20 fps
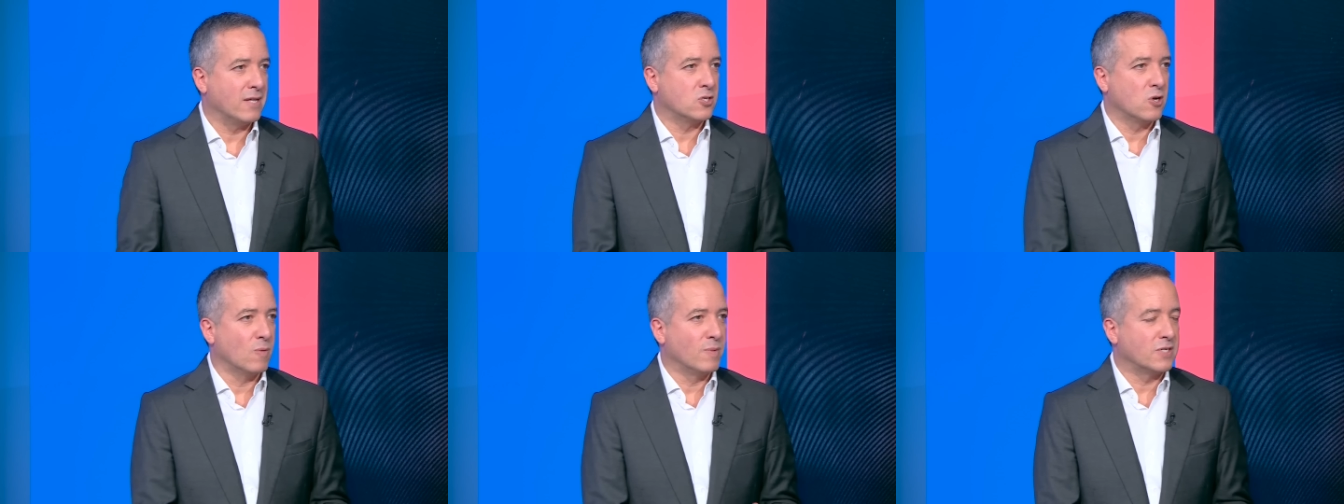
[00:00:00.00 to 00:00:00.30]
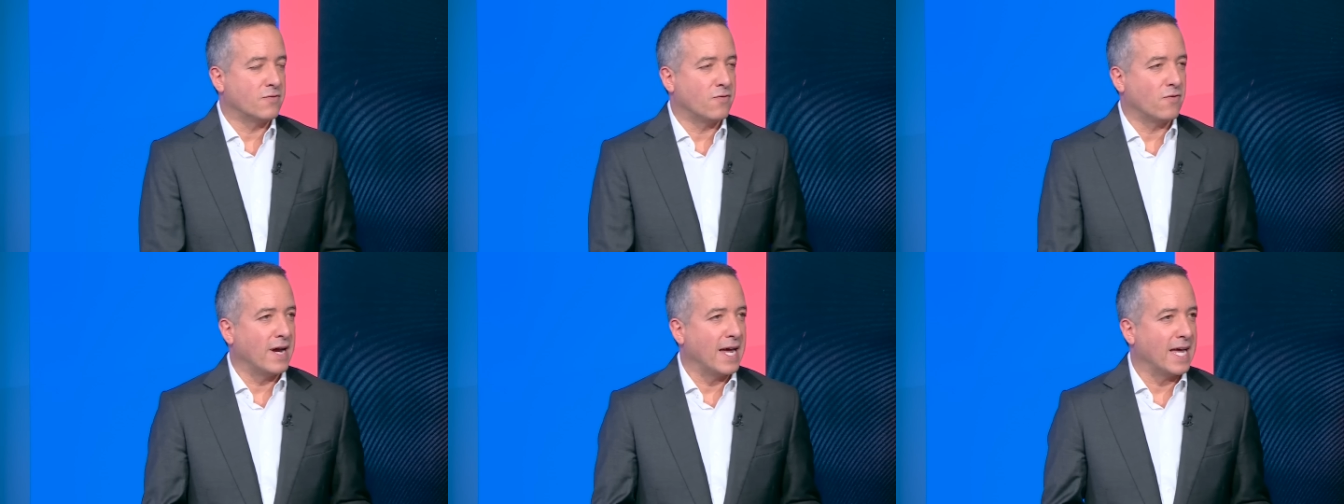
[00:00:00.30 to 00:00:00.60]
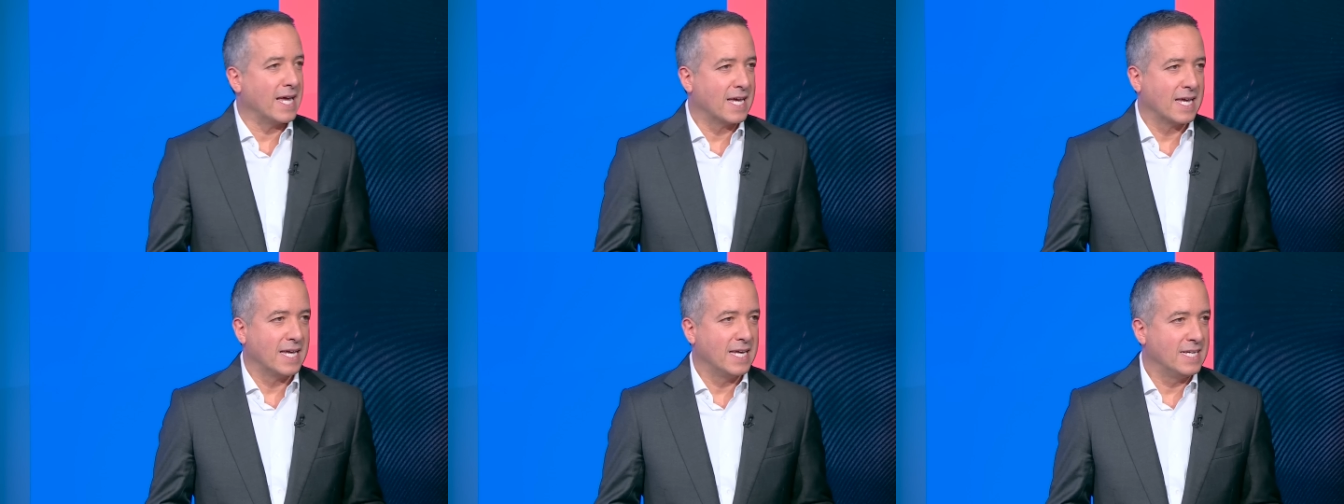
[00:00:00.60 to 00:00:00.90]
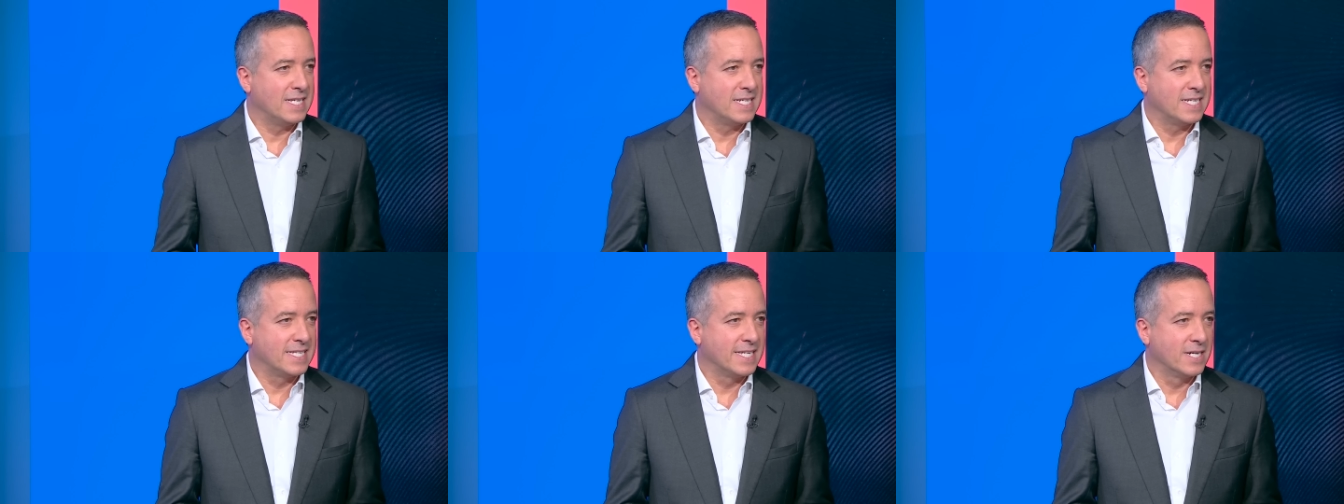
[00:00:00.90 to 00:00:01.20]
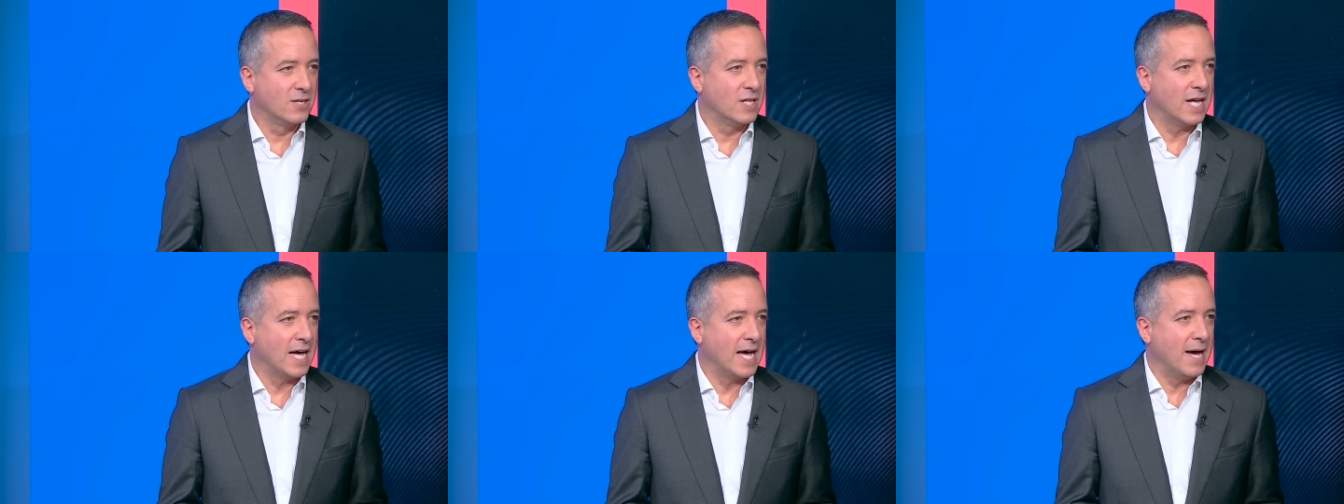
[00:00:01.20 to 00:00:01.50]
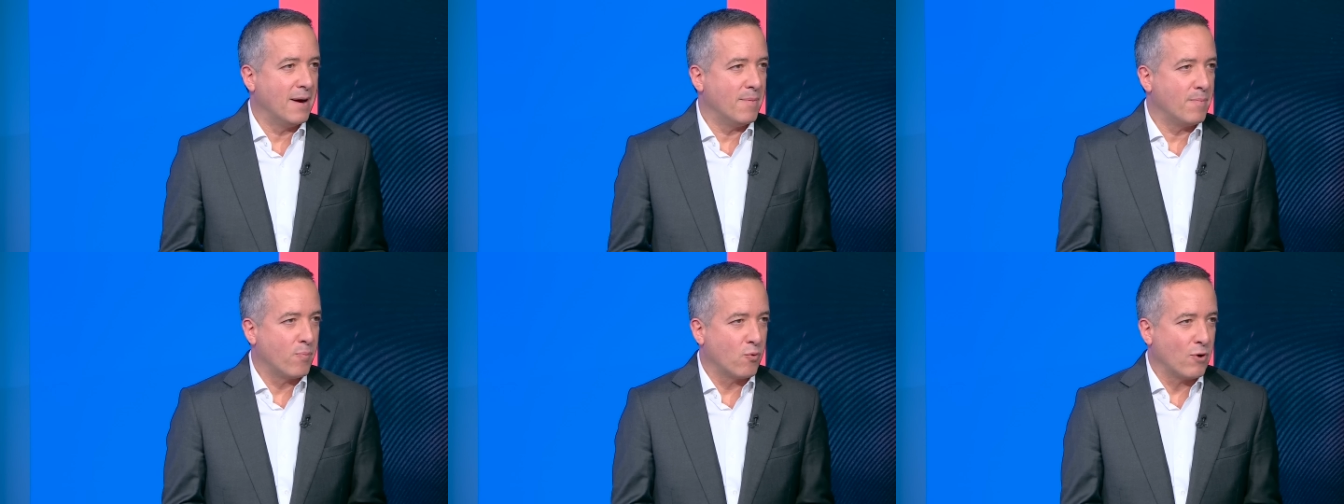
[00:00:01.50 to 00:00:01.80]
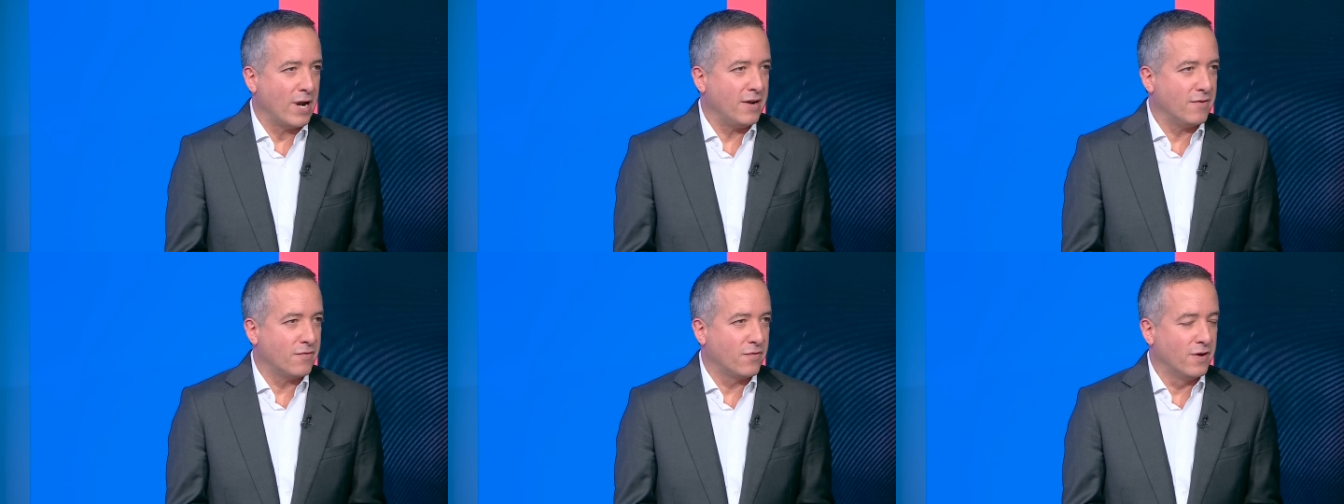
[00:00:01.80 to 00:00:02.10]
Thomas Frank is still at
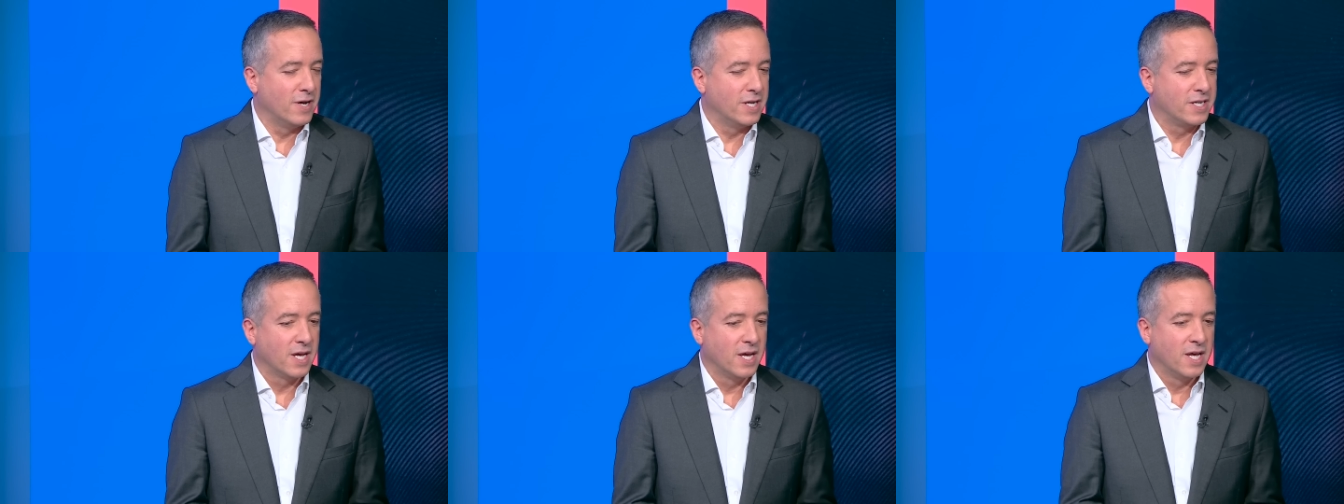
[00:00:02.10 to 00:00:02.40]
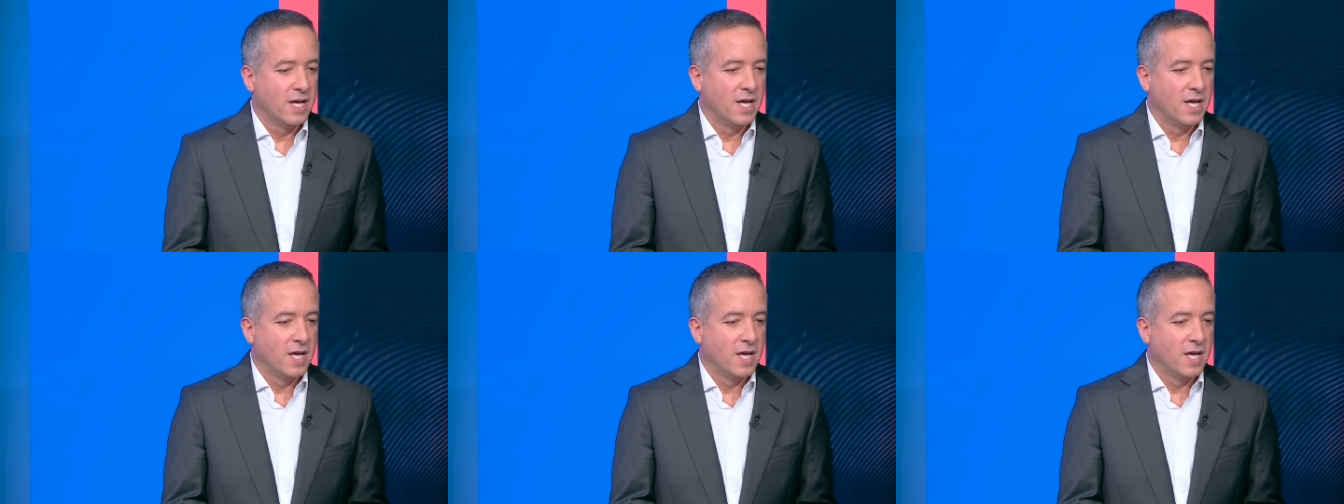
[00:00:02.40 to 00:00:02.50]
Brentford.